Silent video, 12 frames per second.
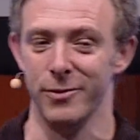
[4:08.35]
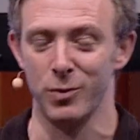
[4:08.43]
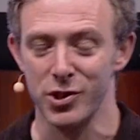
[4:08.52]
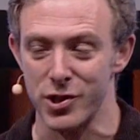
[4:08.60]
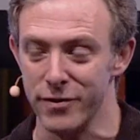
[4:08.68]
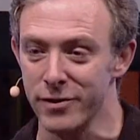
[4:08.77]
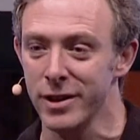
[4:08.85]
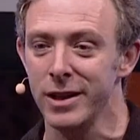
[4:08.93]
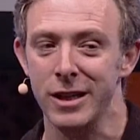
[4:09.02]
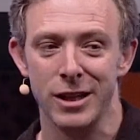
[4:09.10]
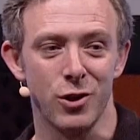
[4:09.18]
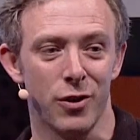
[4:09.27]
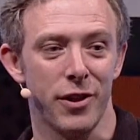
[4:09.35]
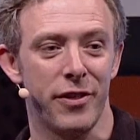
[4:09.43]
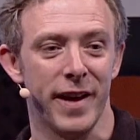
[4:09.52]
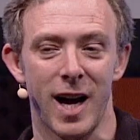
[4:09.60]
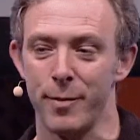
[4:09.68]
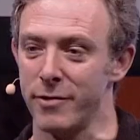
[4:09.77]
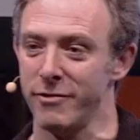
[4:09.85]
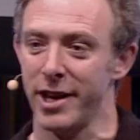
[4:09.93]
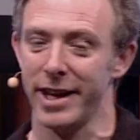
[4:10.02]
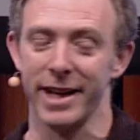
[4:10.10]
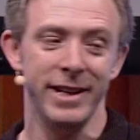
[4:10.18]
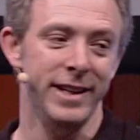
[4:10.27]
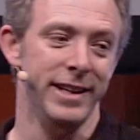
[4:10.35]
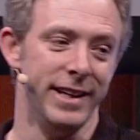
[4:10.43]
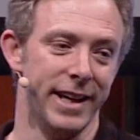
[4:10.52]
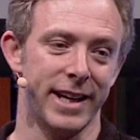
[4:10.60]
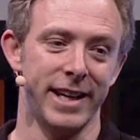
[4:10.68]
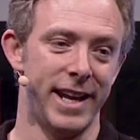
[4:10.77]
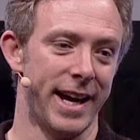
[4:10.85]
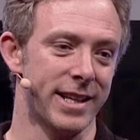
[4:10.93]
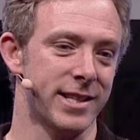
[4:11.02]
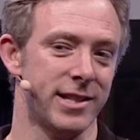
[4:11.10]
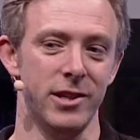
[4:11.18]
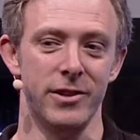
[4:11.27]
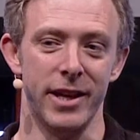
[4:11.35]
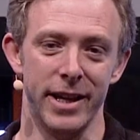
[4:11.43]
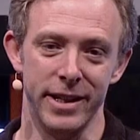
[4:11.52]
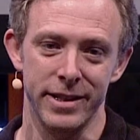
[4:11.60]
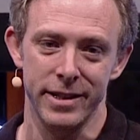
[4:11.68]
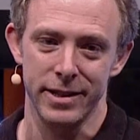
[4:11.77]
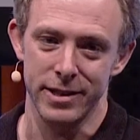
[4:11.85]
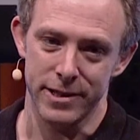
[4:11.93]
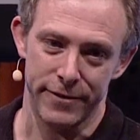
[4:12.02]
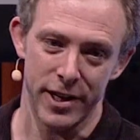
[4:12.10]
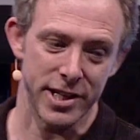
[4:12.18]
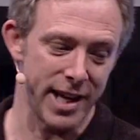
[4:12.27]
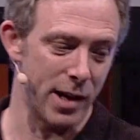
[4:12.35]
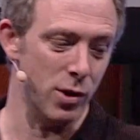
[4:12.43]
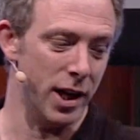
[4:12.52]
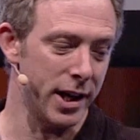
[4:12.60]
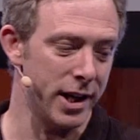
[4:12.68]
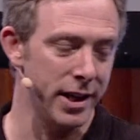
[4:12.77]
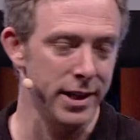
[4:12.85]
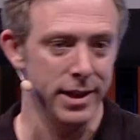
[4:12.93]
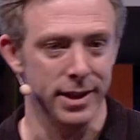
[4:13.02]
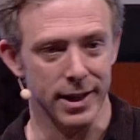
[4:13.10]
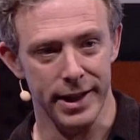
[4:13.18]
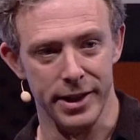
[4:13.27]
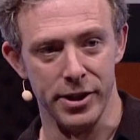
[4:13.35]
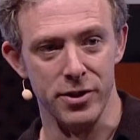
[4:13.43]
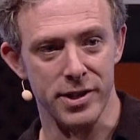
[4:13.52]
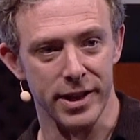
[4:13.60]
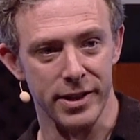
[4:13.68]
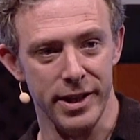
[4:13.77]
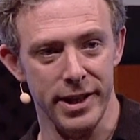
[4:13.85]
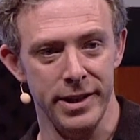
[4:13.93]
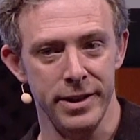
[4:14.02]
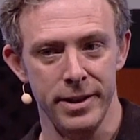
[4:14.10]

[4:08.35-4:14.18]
And once you've got the thing up and running, it connects to the Dfinity network, and using the